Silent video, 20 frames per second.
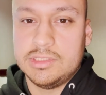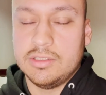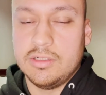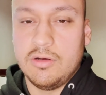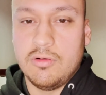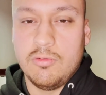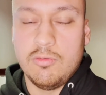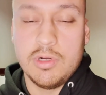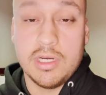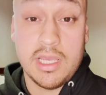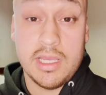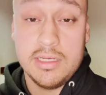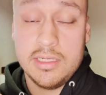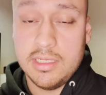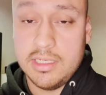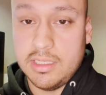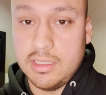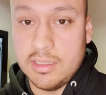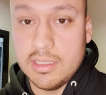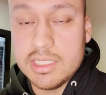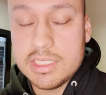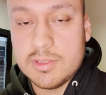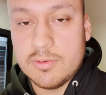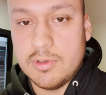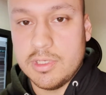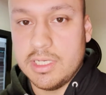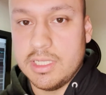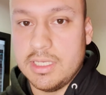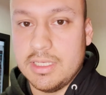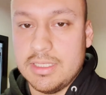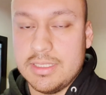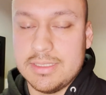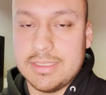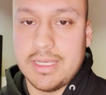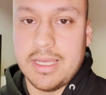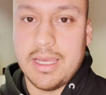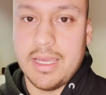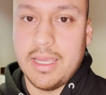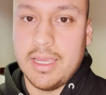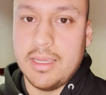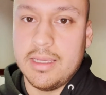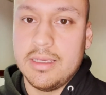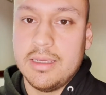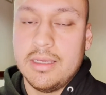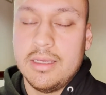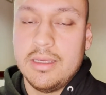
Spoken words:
what I did in this one is I